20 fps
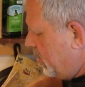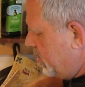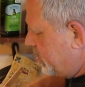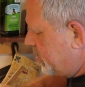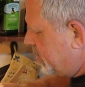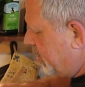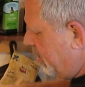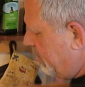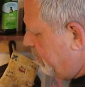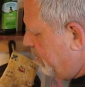
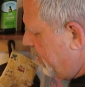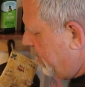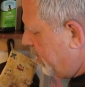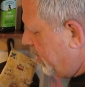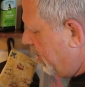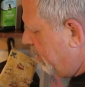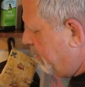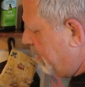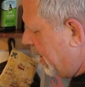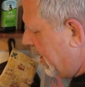start
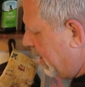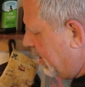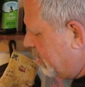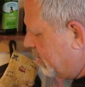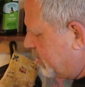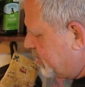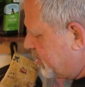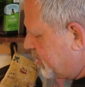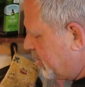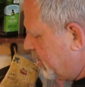putting our
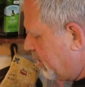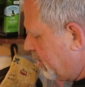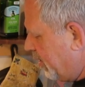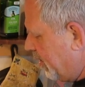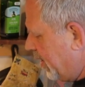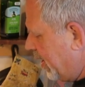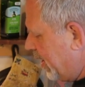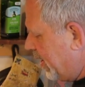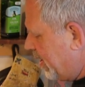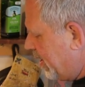powdered
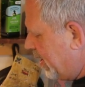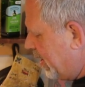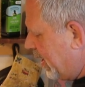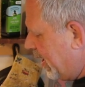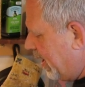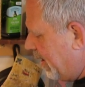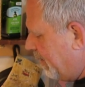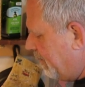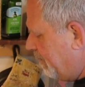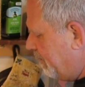sugar in.
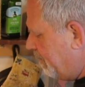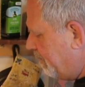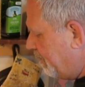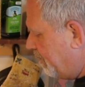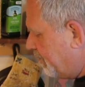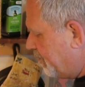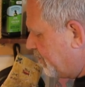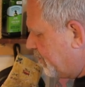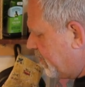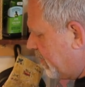Now
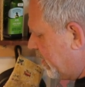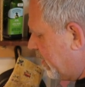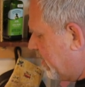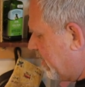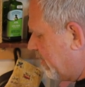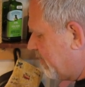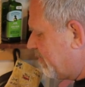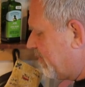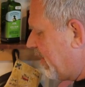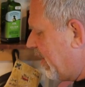
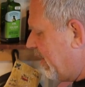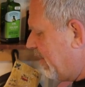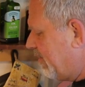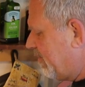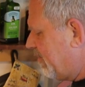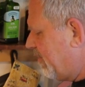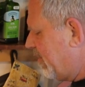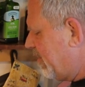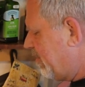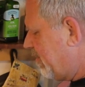this
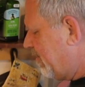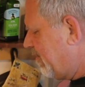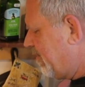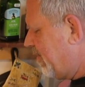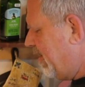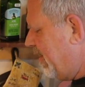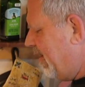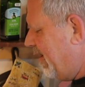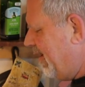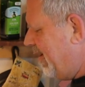takes
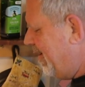just